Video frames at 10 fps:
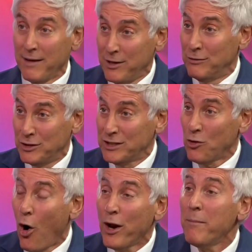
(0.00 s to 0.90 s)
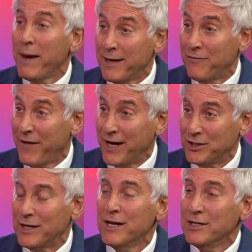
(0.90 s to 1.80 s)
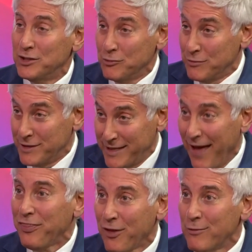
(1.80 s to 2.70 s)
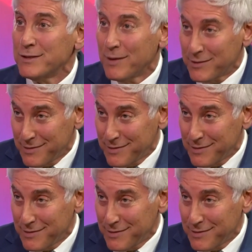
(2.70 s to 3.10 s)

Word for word: you know, just automated fashion to get those